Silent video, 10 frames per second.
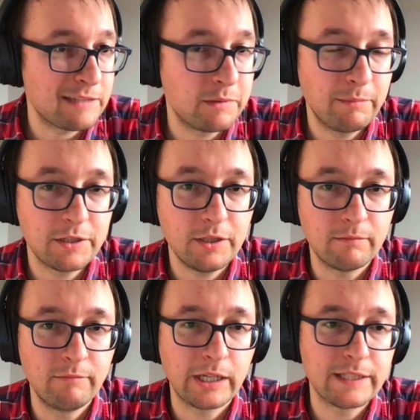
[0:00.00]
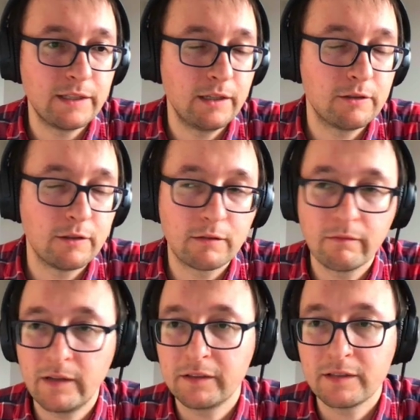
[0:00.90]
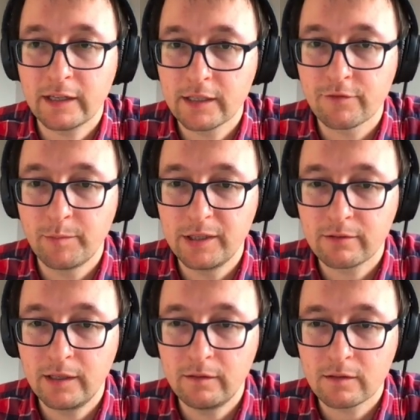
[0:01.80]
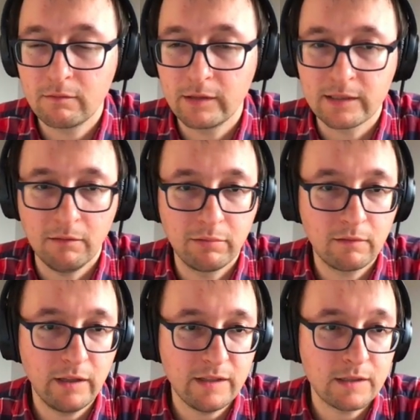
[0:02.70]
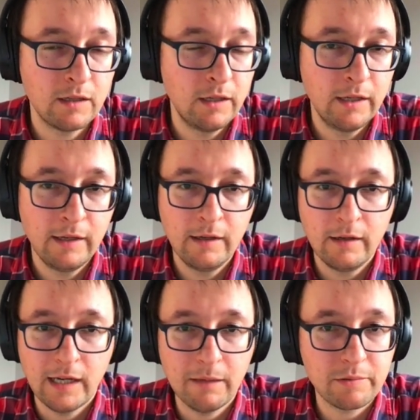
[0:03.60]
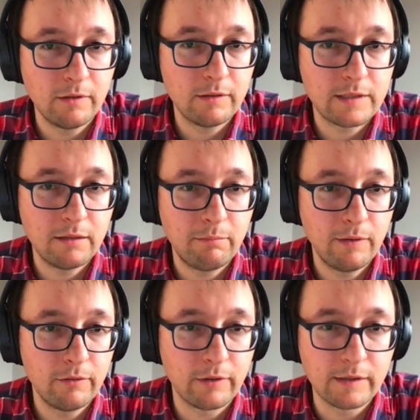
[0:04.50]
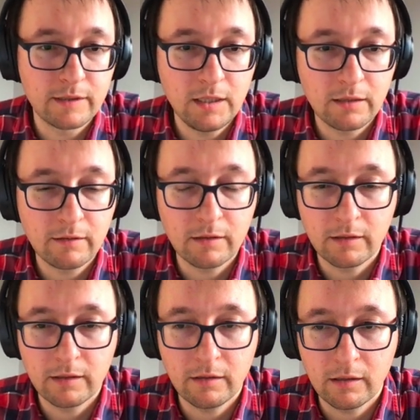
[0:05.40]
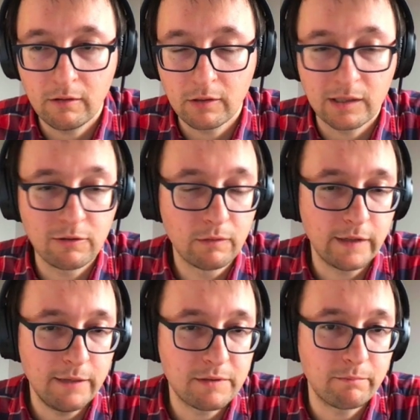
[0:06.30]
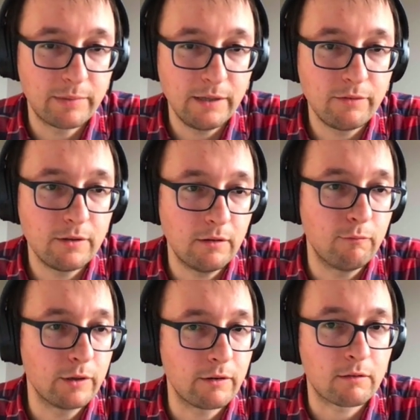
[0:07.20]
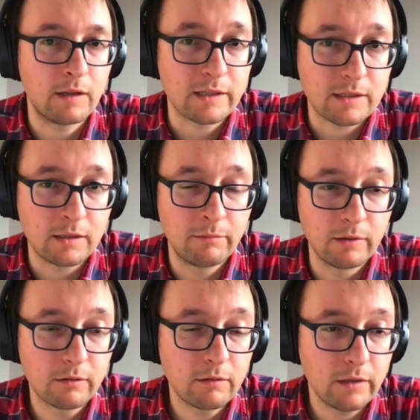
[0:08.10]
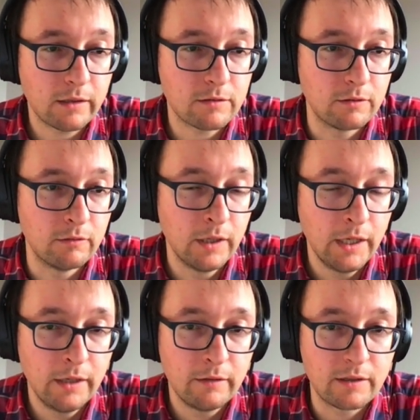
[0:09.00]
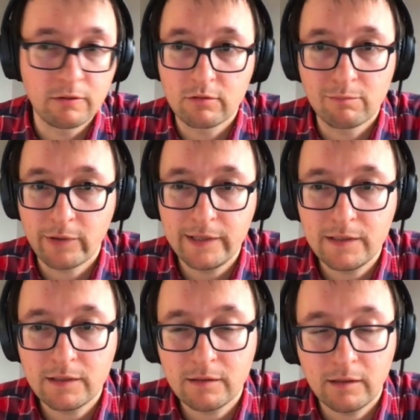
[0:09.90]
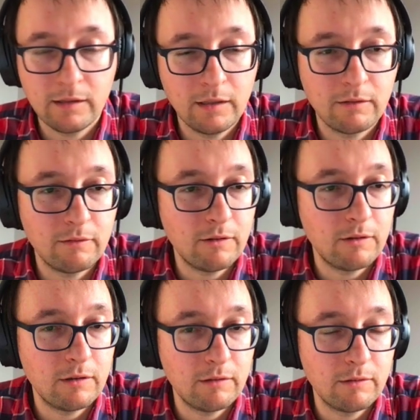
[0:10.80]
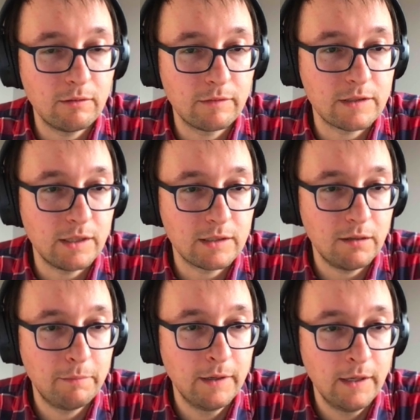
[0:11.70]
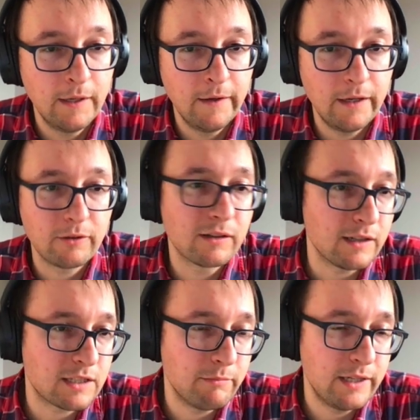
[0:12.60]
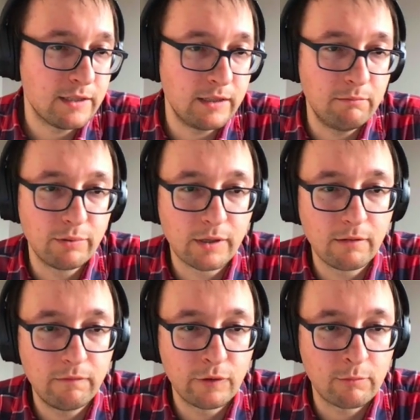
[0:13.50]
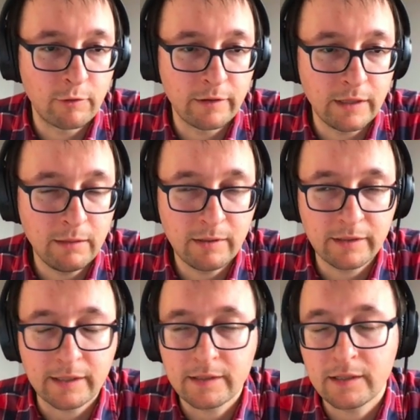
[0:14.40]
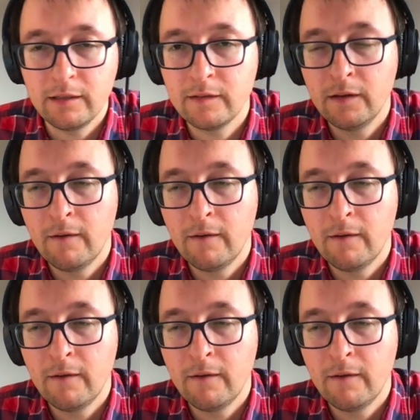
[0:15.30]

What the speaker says: pretty much it. You can see it took 30 seconds for me to create this example class. Absolutely simple. You can see it at all times a preview of what your class is going to be looking like, so there's no surprises at the end of the setup. And you can customize the booking form or the email that gets sent